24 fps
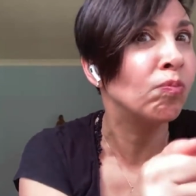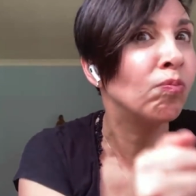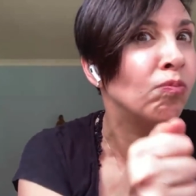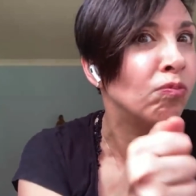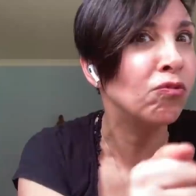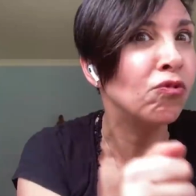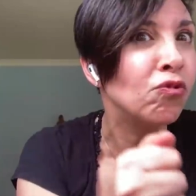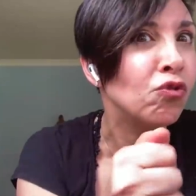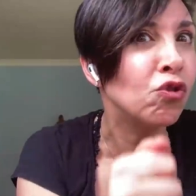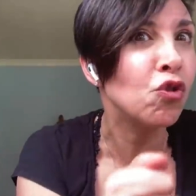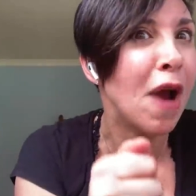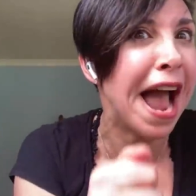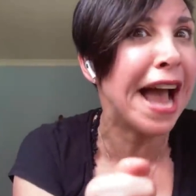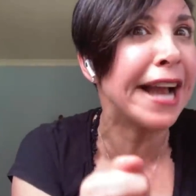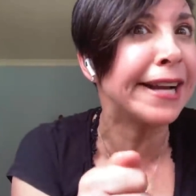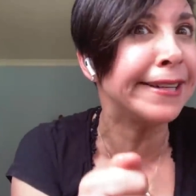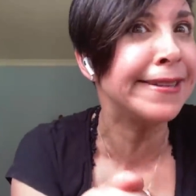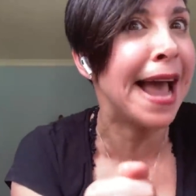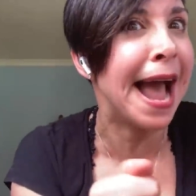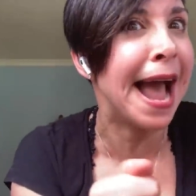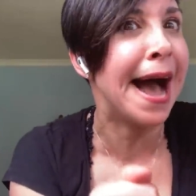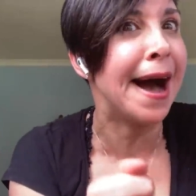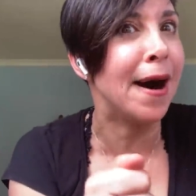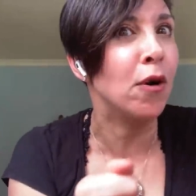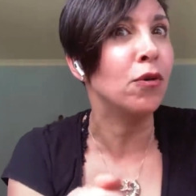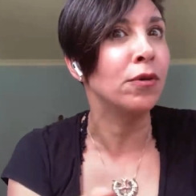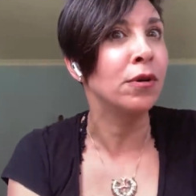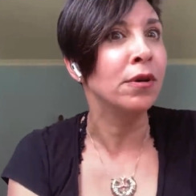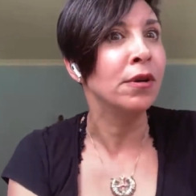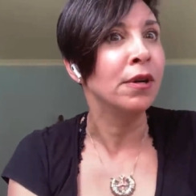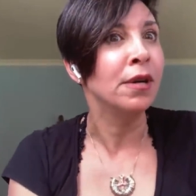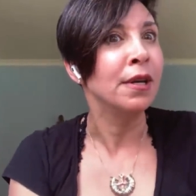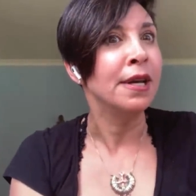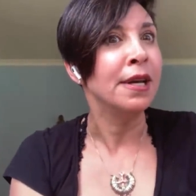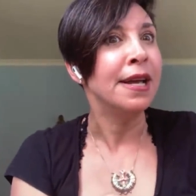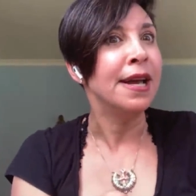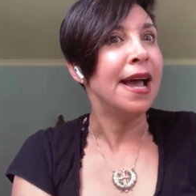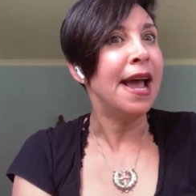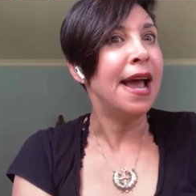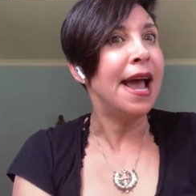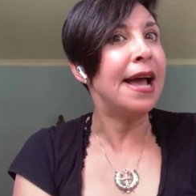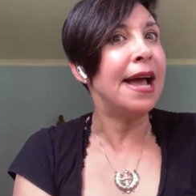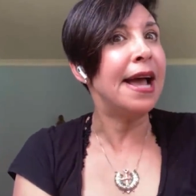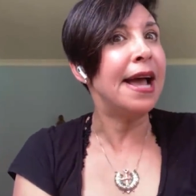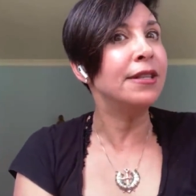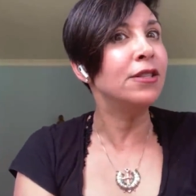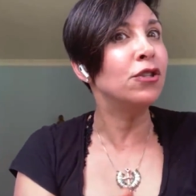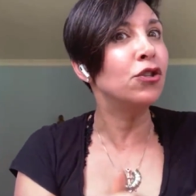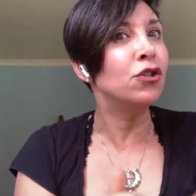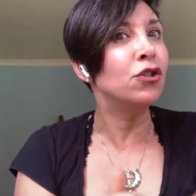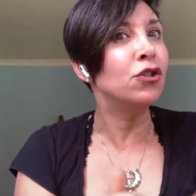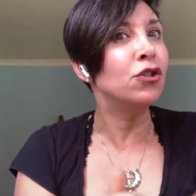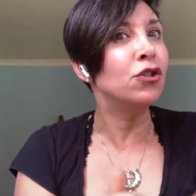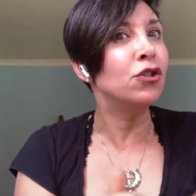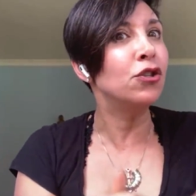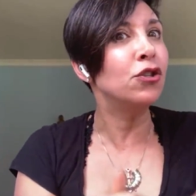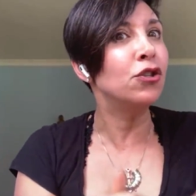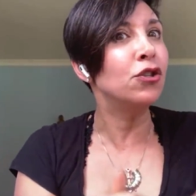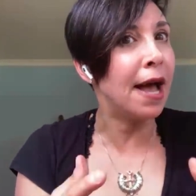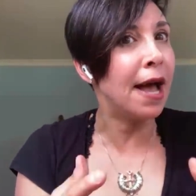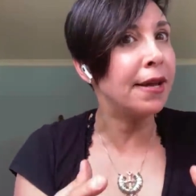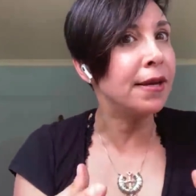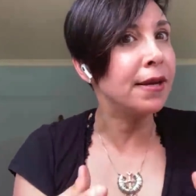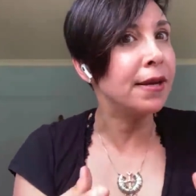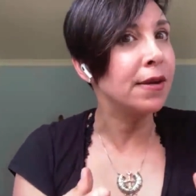tracked down and taught